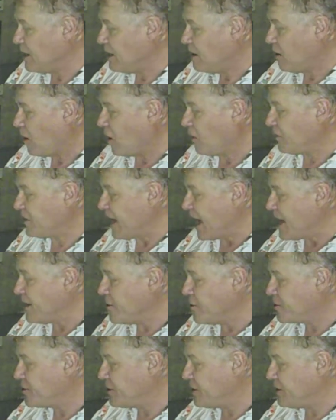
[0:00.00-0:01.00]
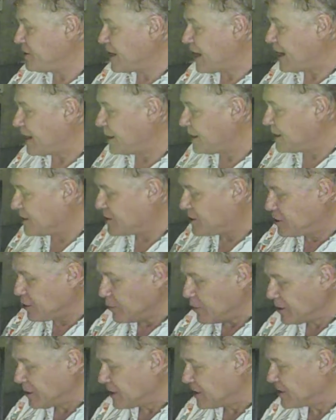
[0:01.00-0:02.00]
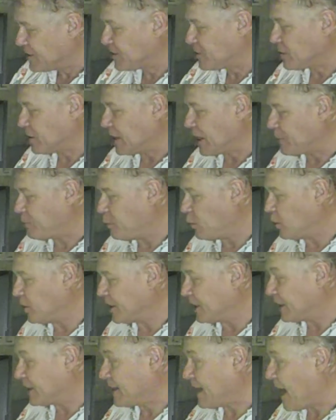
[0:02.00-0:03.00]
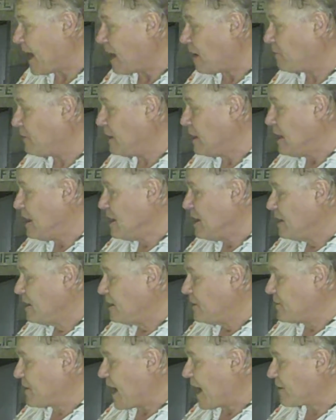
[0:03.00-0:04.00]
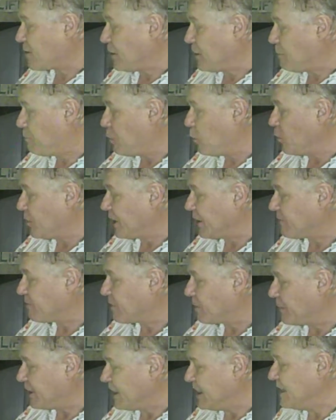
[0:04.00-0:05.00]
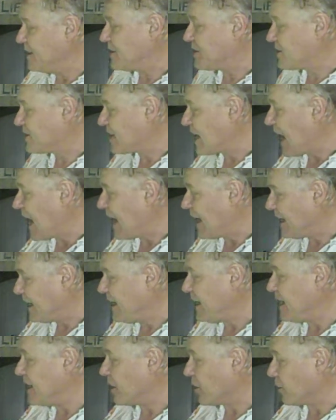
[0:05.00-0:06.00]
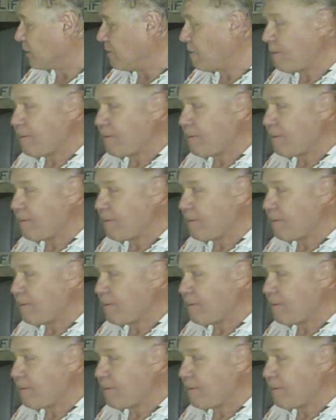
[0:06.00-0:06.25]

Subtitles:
All the energy that is doing this, sort of like pulling it down, is actually pulling it from the inside here,